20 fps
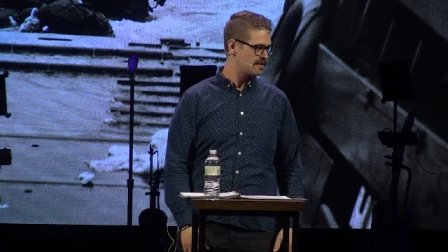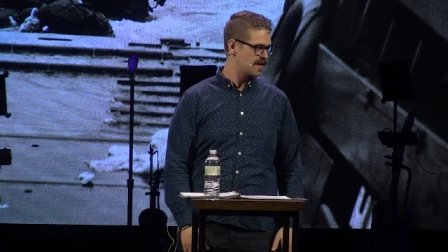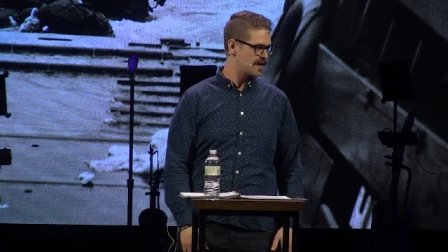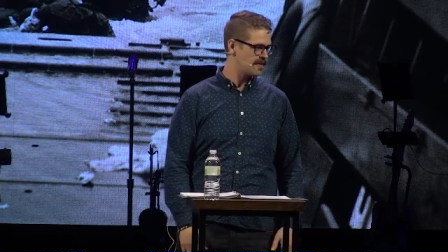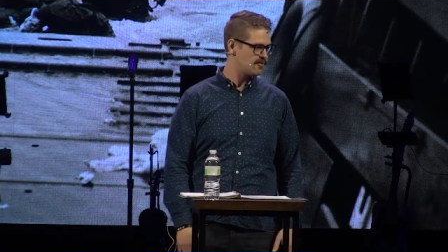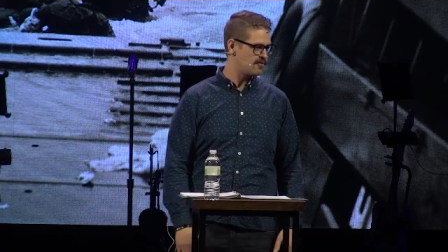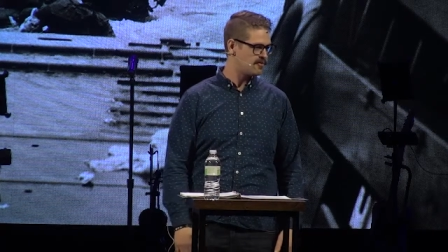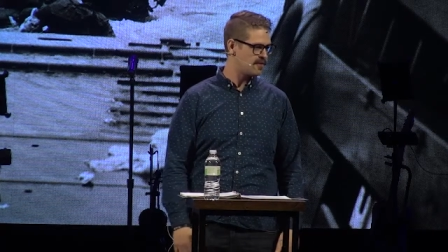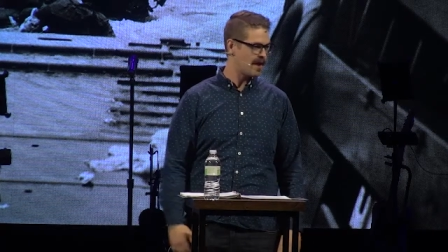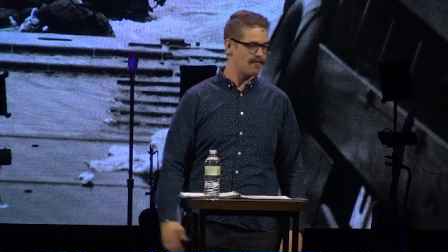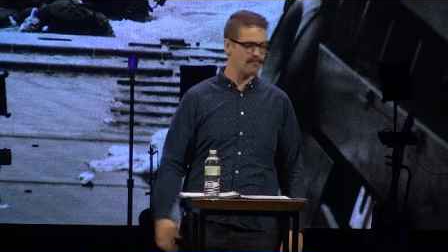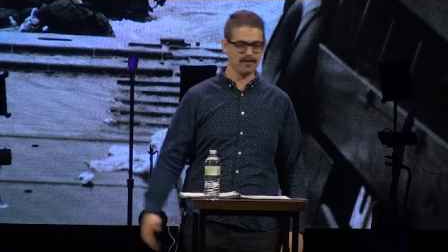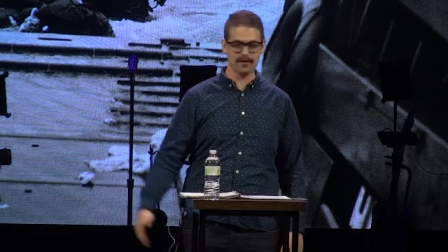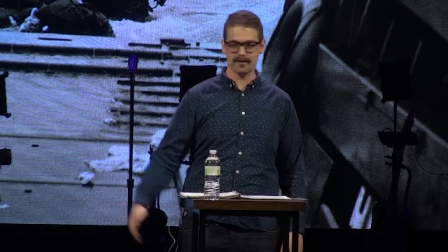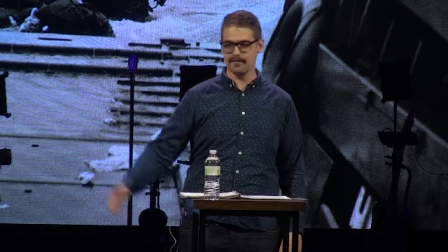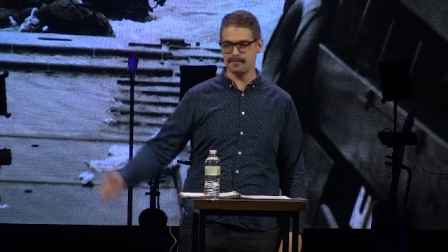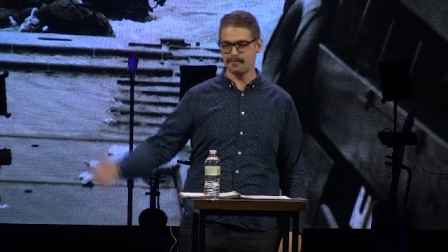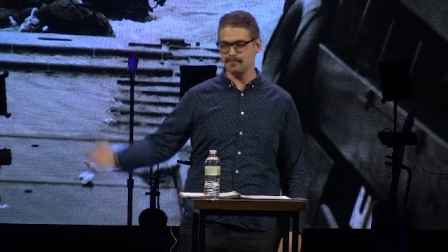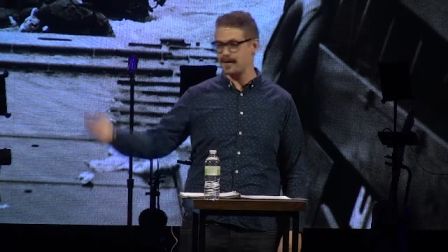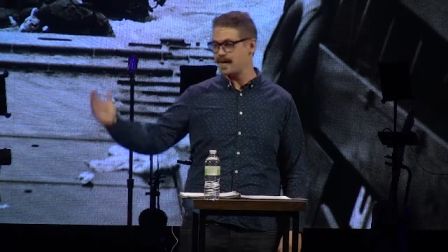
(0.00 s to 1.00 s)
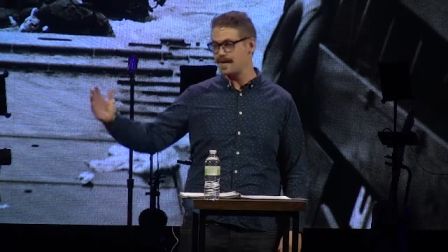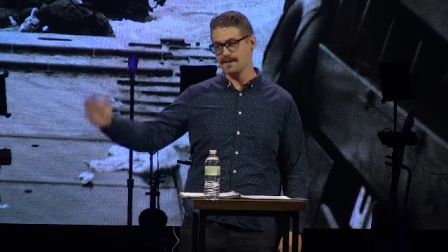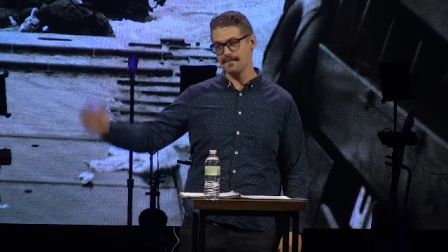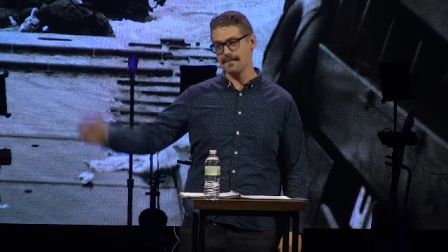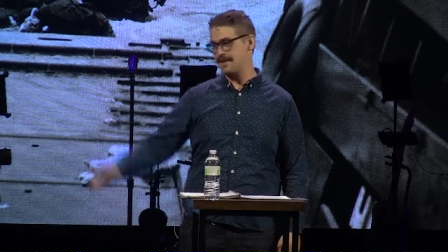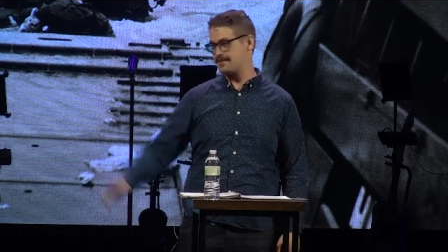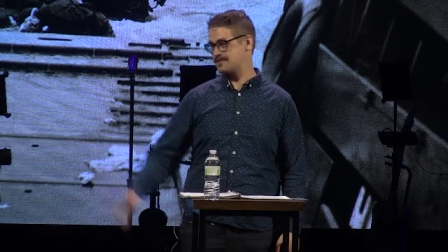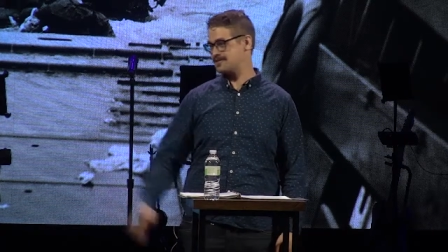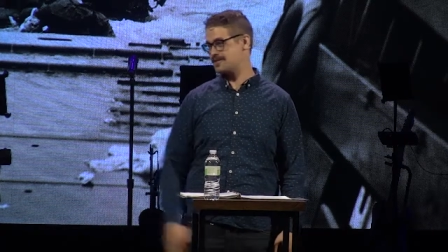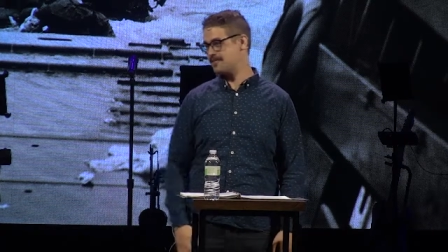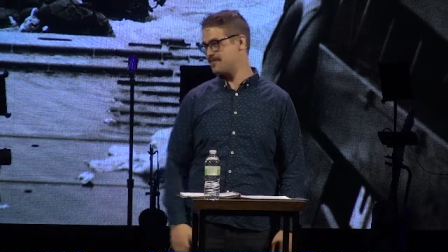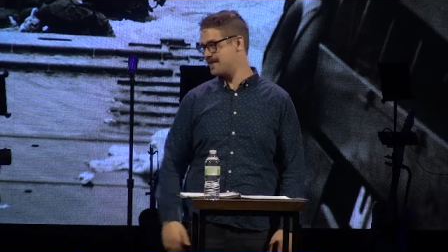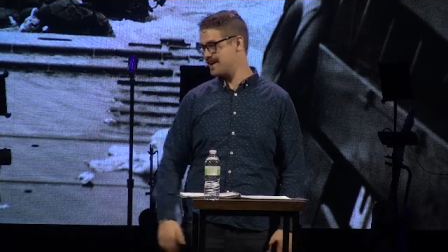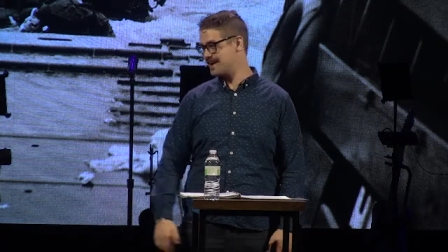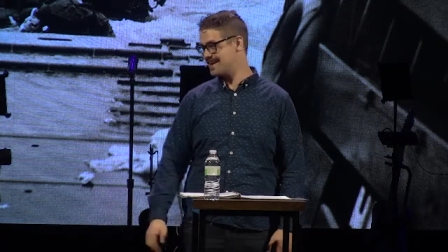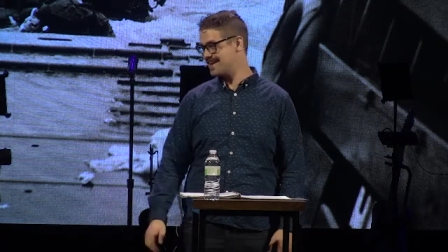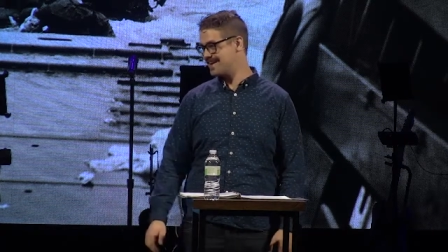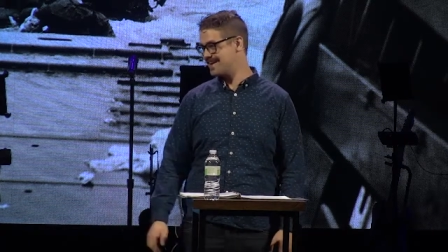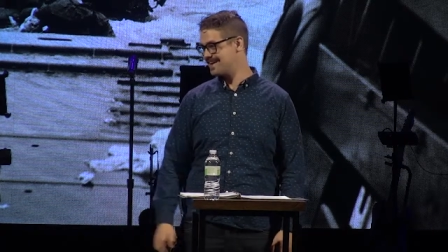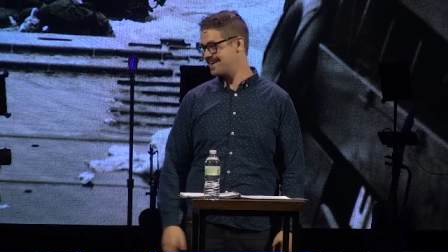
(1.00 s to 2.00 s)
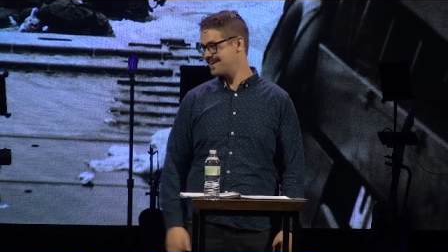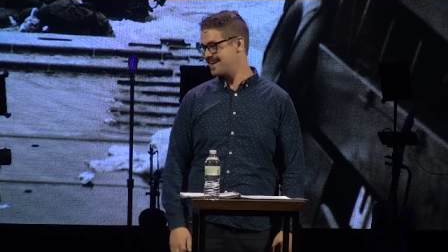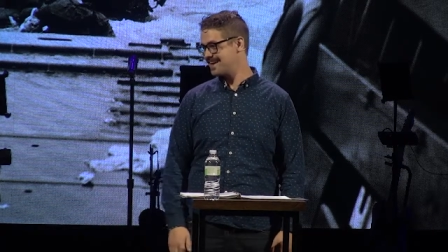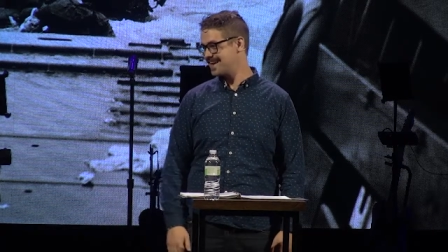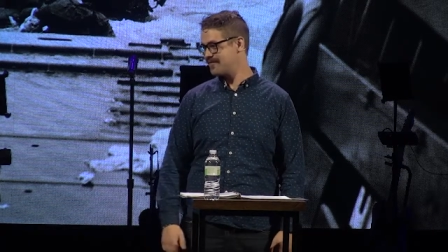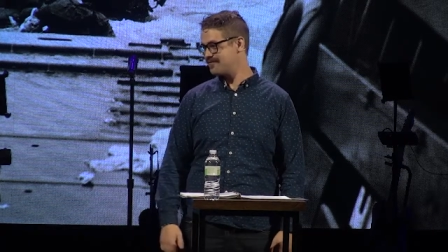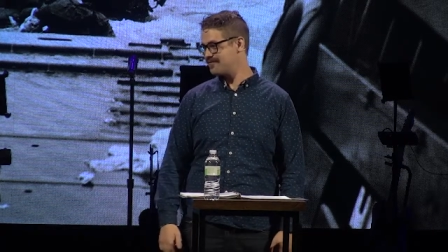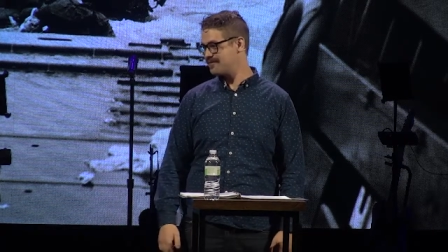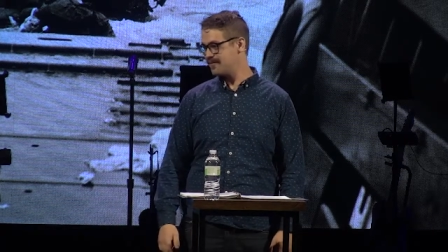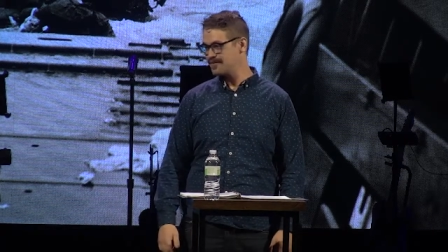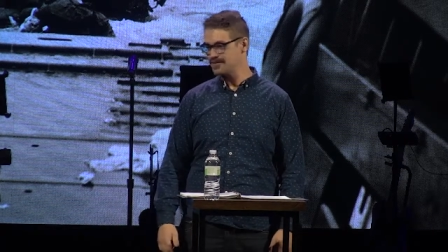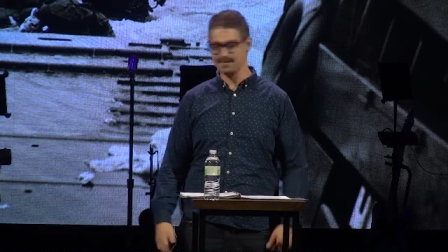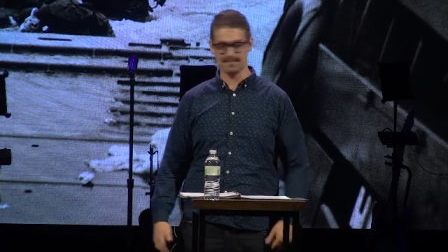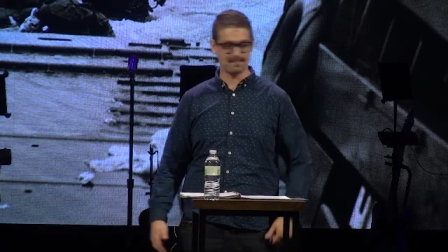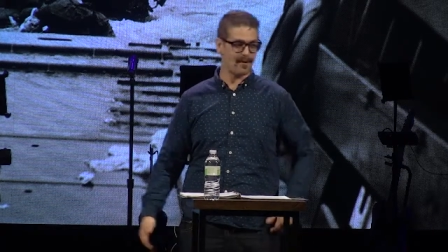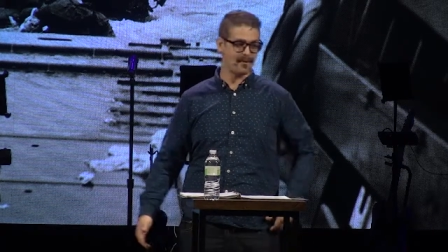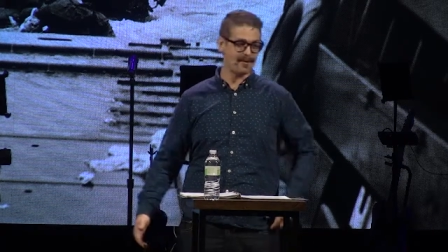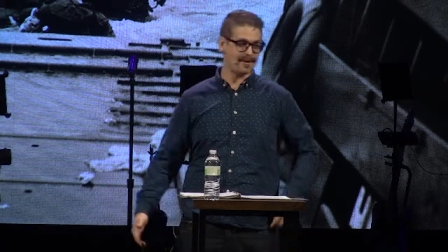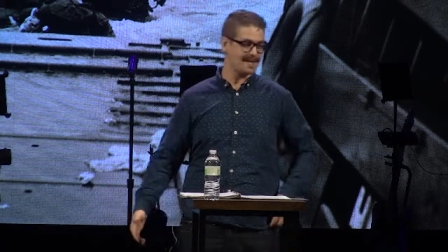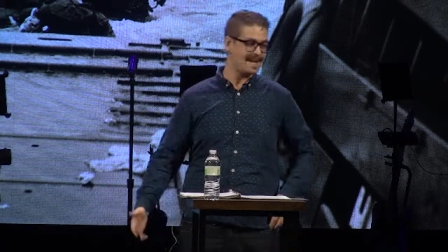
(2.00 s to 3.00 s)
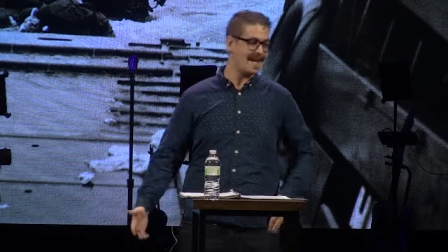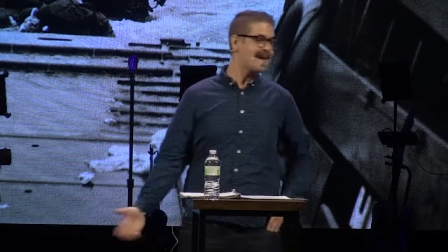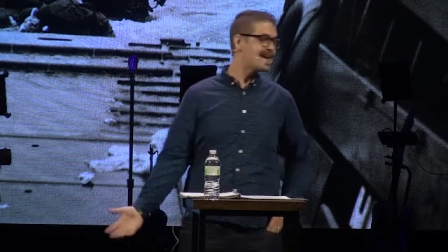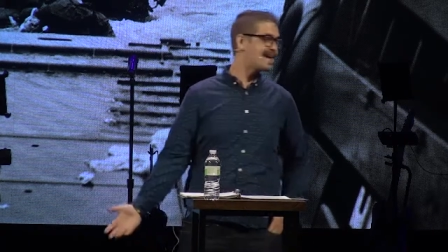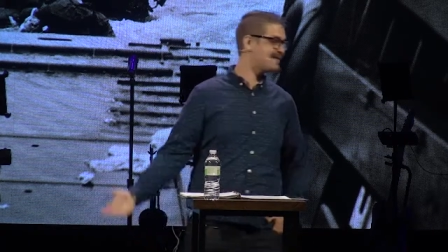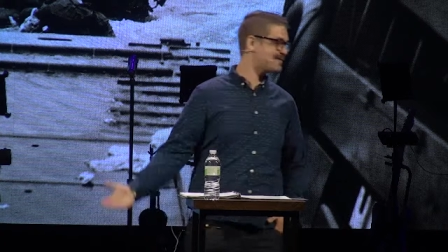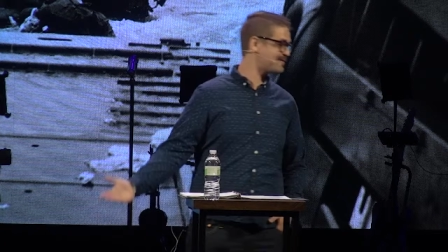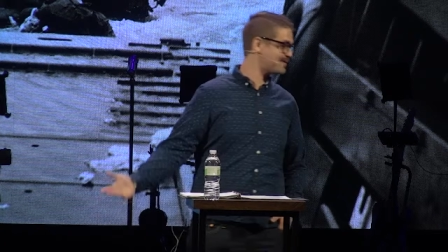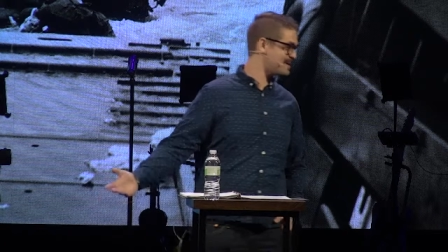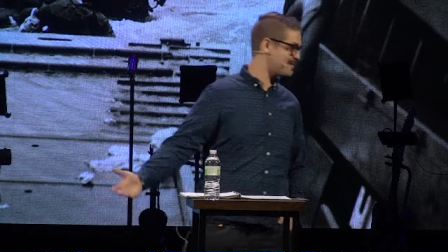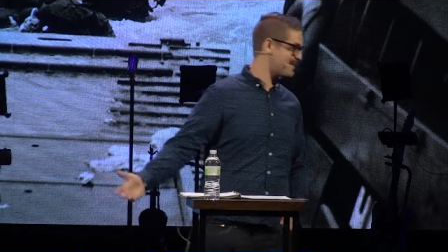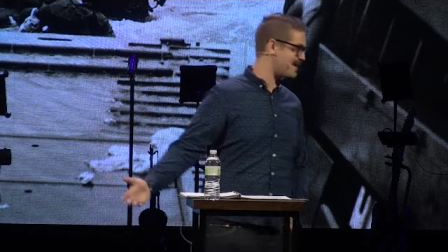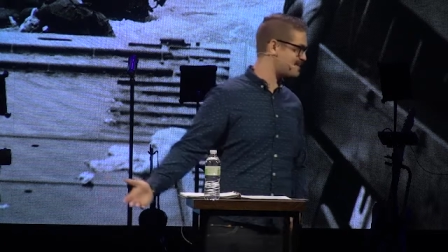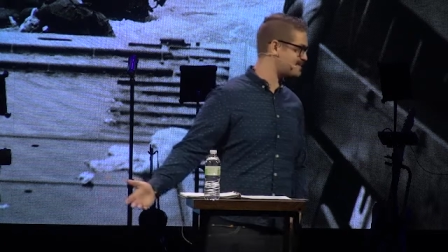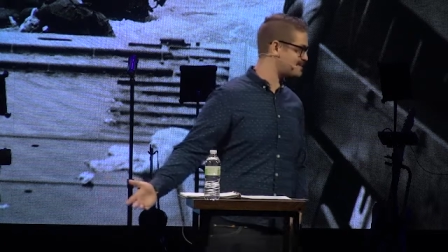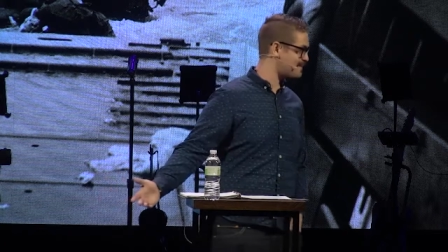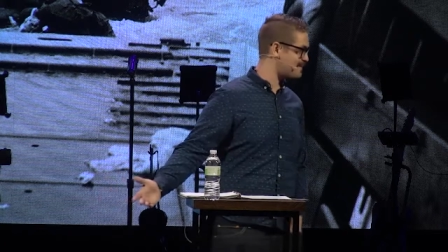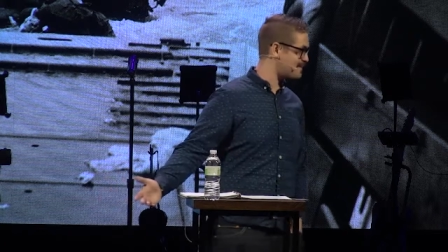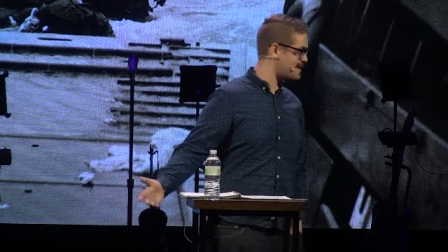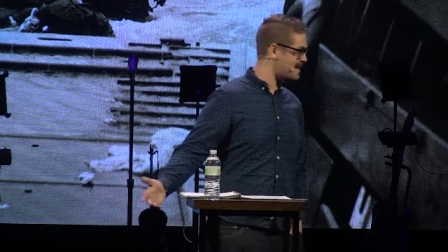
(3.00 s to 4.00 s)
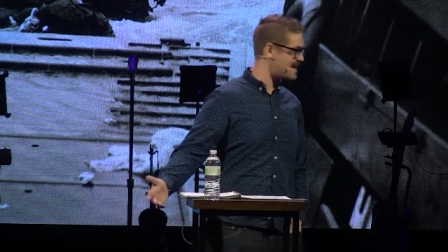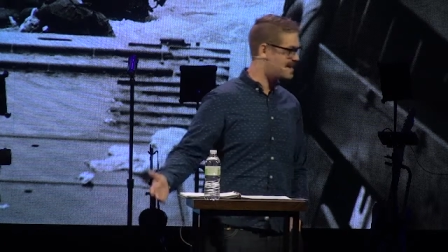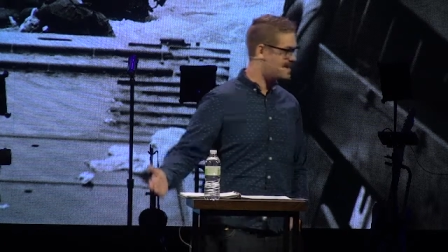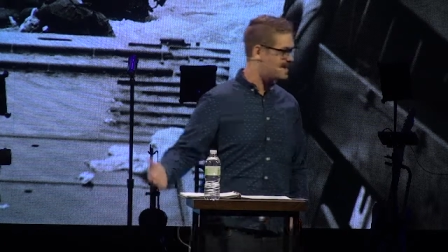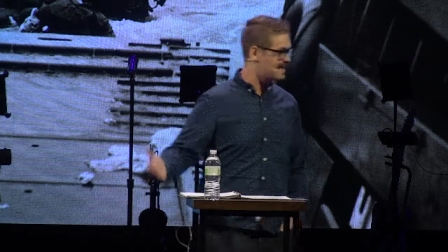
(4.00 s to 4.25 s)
Have you ever complained about somebody? Have you ever spoken negatively about somebody?